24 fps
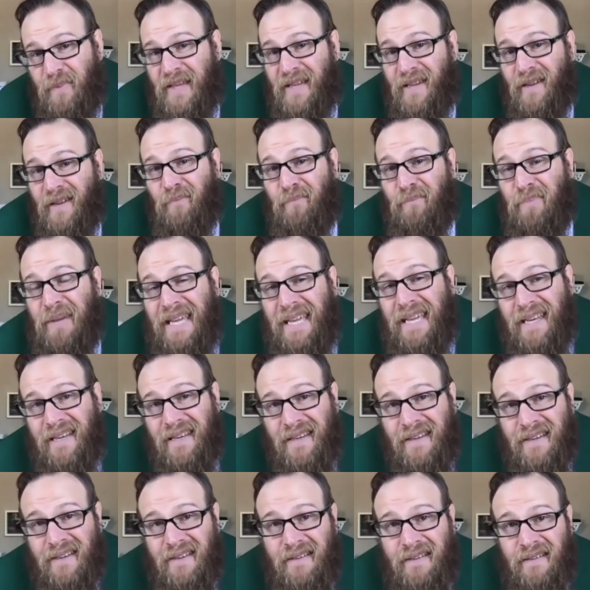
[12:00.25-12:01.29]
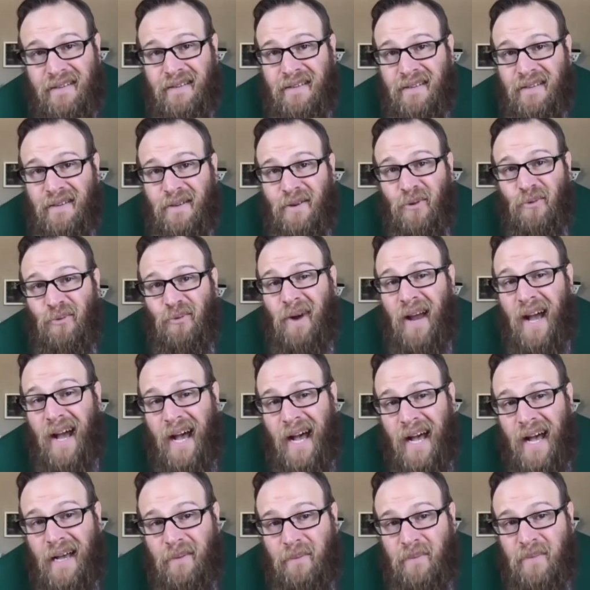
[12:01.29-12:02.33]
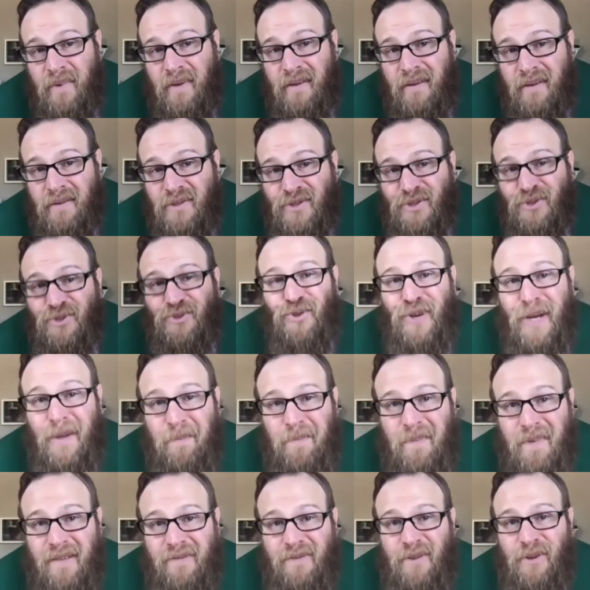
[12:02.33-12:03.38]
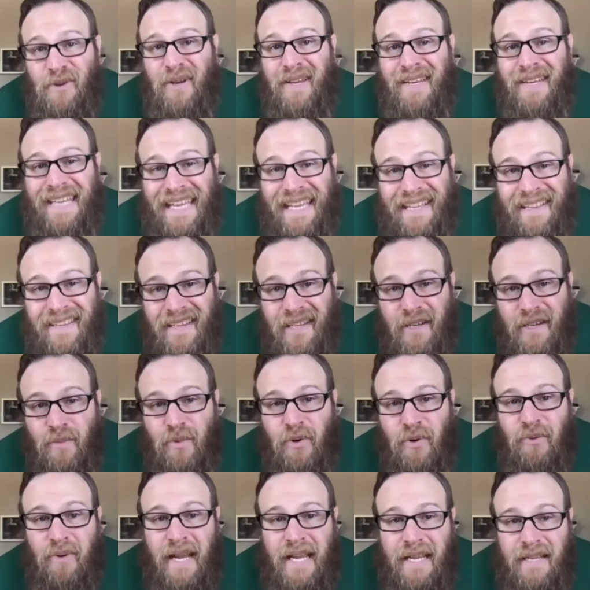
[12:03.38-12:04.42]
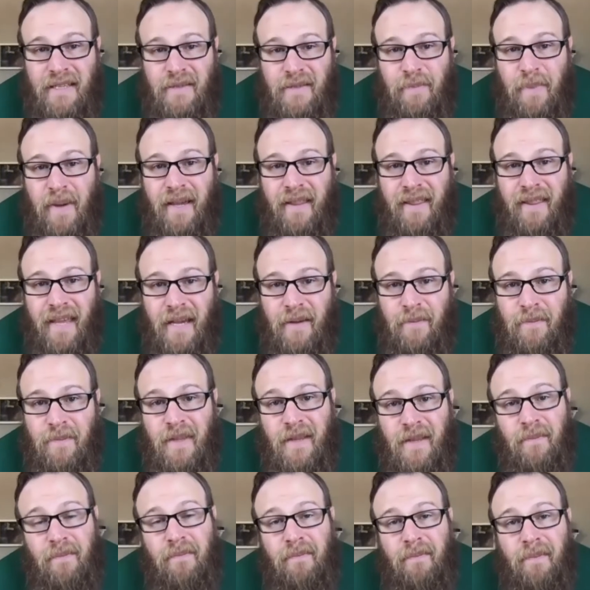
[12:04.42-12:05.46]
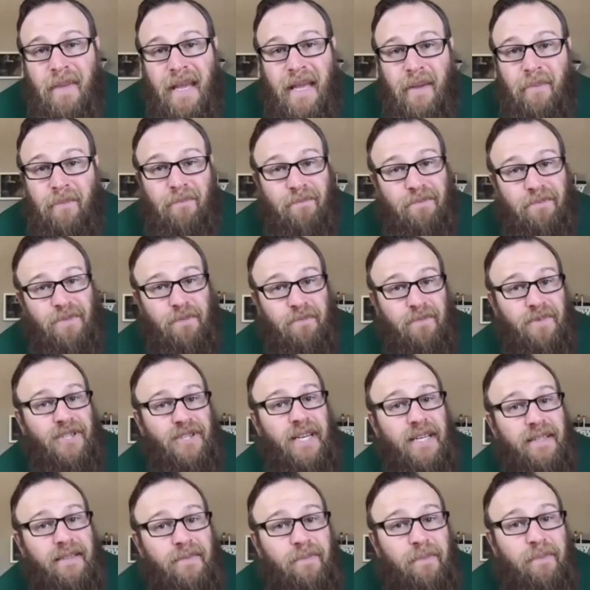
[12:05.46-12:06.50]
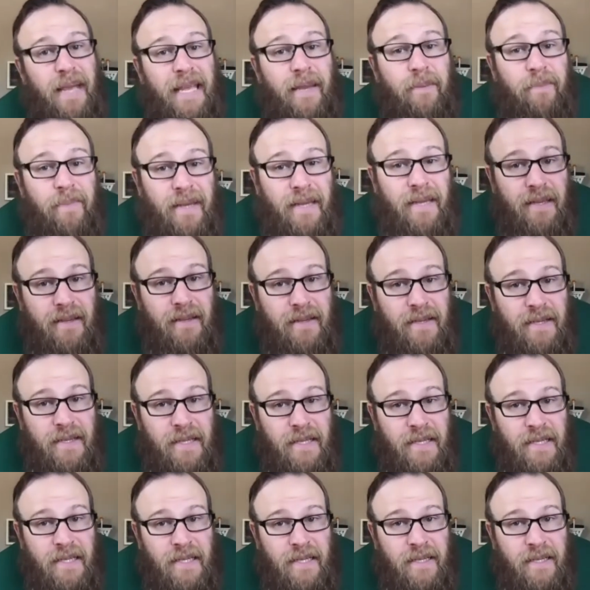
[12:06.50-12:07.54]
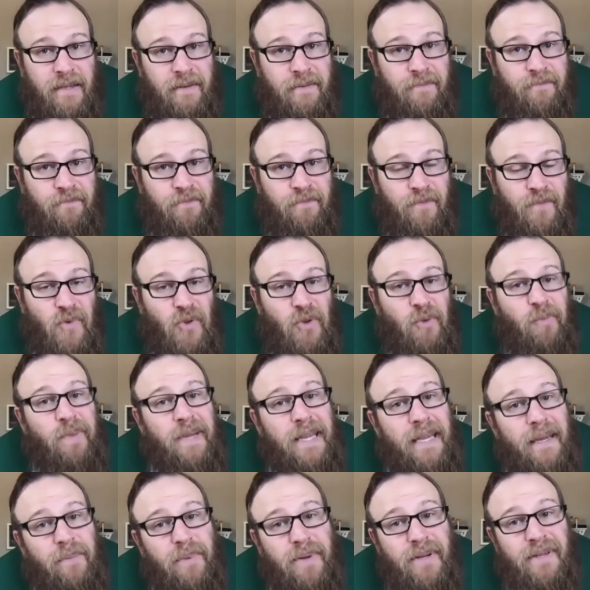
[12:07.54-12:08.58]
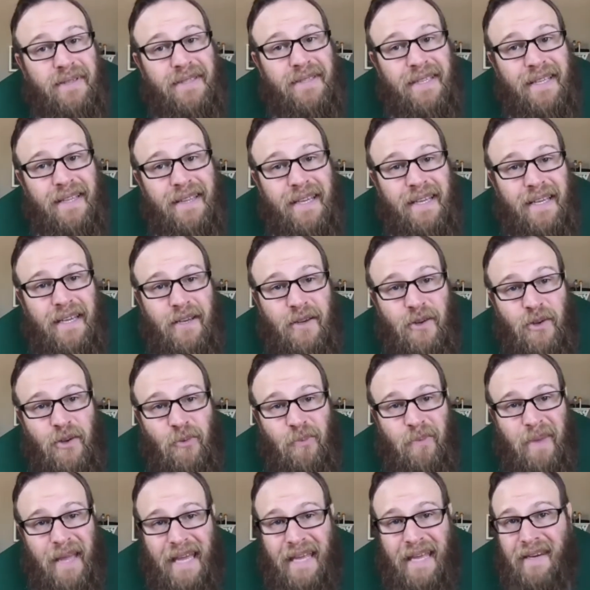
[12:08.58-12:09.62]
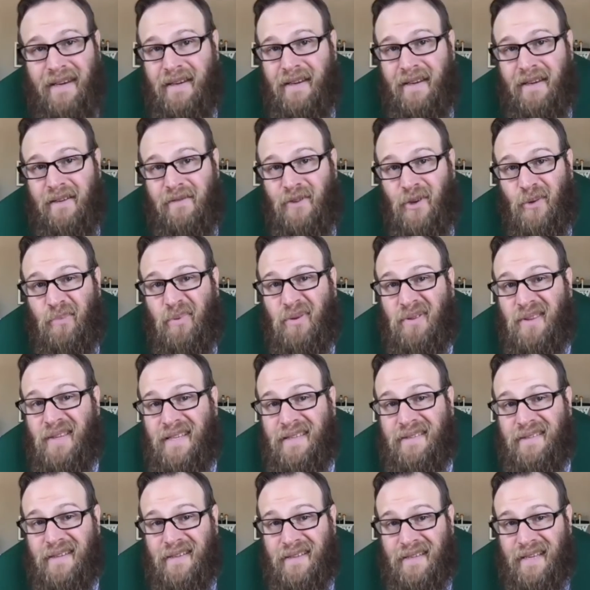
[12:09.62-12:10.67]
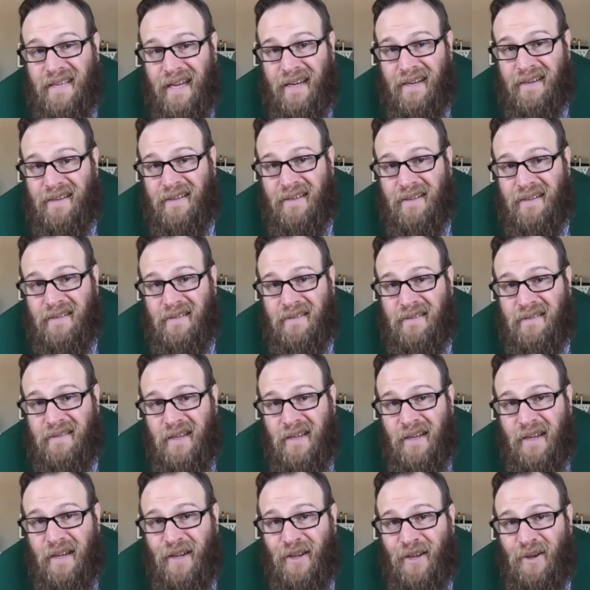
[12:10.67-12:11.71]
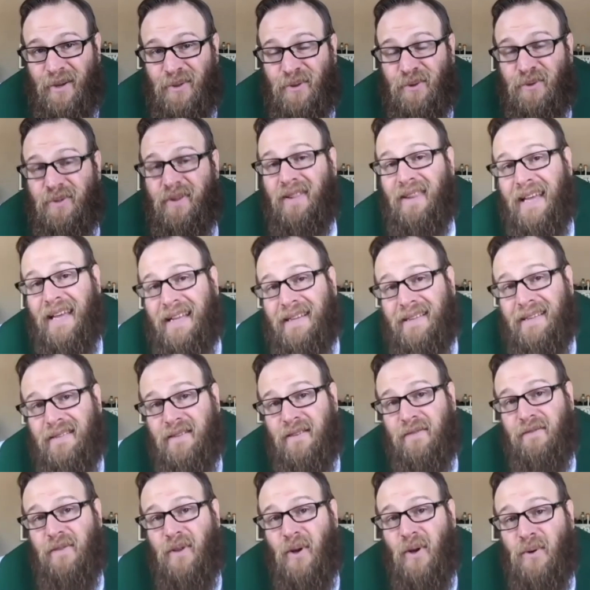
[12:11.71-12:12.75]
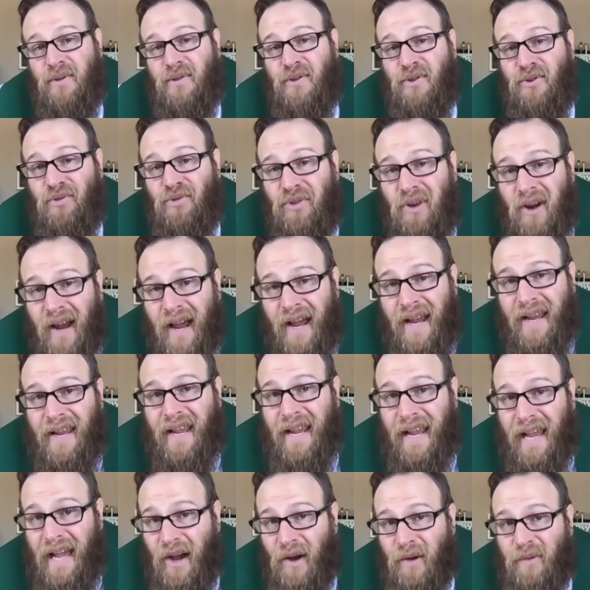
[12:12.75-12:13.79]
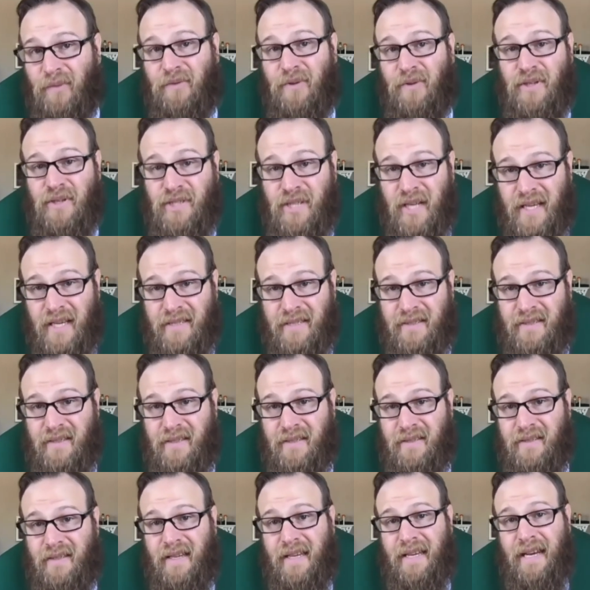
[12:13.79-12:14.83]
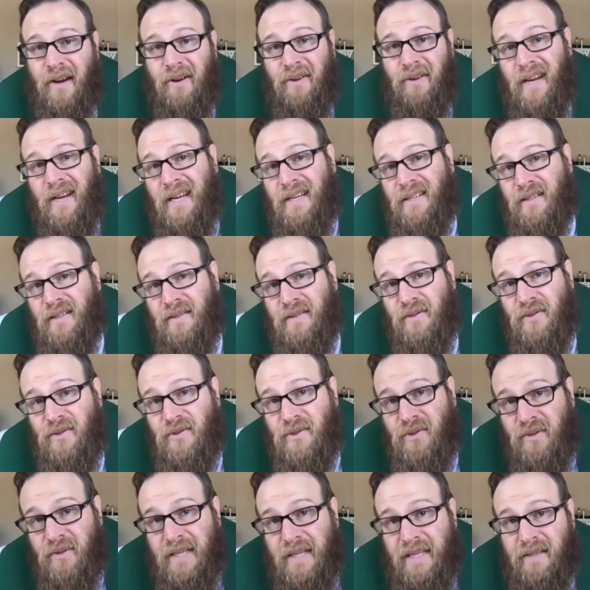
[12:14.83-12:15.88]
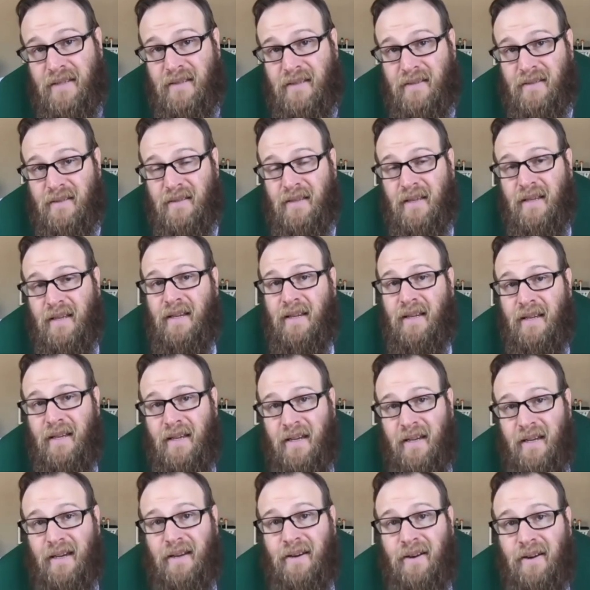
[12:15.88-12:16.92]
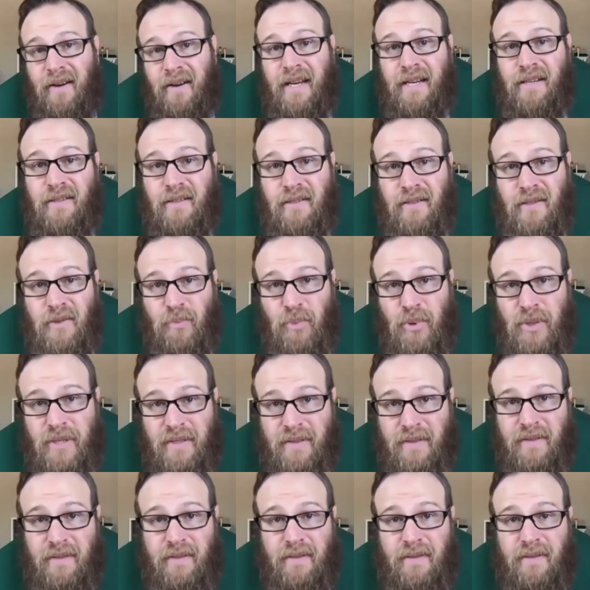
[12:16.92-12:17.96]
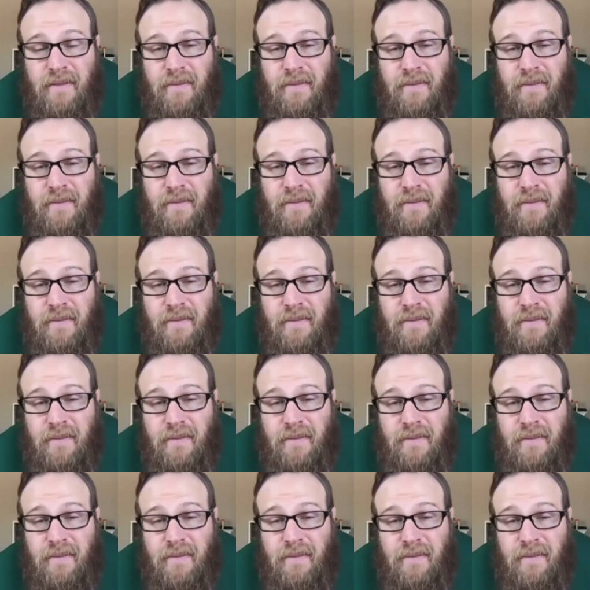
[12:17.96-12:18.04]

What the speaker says: beaten, robbed, stripped of your inalienable rights by them, then maybe, just maybe, you'll be able to see the inhumanity of their policing tactics through the lens of those crying out for justice in our nation's streets and our nation's prisons.